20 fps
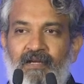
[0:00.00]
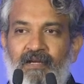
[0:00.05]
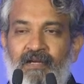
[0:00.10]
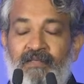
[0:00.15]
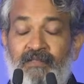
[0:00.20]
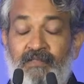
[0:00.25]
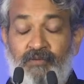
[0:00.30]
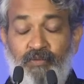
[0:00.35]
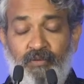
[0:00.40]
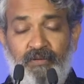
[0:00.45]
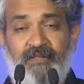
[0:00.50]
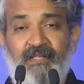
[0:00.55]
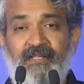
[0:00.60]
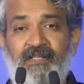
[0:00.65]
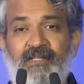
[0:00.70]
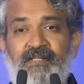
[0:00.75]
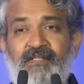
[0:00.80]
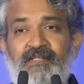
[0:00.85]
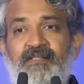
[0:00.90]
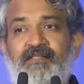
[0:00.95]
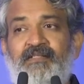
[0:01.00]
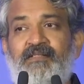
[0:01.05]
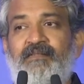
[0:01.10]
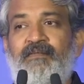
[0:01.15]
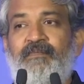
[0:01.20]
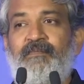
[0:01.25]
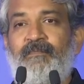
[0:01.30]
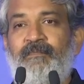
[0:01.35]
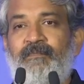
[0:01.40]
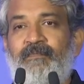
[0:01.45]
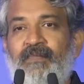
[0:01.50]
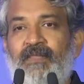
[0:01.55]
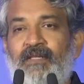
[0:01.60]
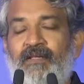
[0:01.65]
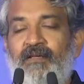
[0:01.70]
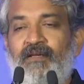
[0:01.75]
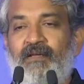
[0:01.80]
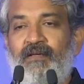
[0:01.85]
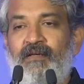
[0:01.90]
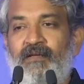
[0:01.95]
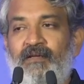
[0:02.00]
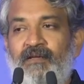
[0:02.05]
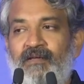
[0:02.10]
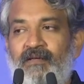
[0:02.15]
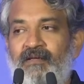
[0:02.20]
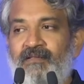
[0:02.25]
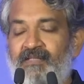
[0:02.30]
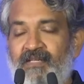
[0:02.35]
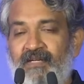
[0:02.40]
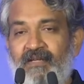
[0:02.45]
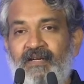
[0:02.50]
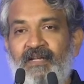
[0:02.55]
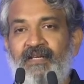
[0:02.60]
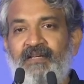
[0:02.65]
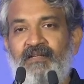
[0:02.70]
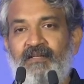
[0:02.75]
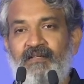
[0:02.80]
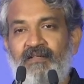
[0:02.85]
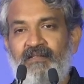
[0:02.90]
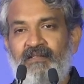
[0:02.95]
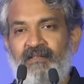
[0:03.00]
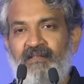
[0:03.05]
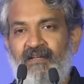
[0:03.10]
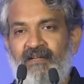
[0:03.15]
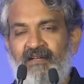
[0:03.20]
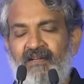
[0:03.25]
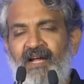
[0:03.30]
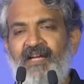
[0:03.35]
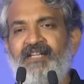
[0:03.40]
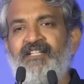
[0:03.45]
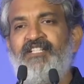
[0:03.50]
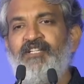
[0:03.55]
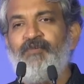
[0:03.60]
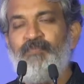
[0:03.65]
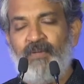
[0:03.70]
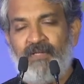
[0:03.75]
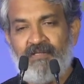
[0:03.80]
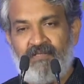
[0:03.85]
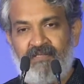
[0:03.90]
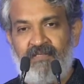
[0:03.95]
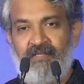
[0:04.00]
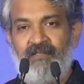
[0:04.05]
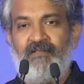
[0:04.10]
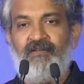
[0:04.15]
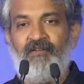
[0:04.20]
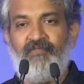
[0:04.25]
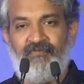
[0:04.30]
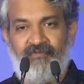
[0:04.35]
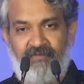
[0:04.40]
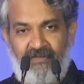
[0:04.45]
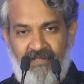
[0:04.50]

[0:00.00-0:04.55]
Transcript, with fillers: And the good thing is, he said like 90% of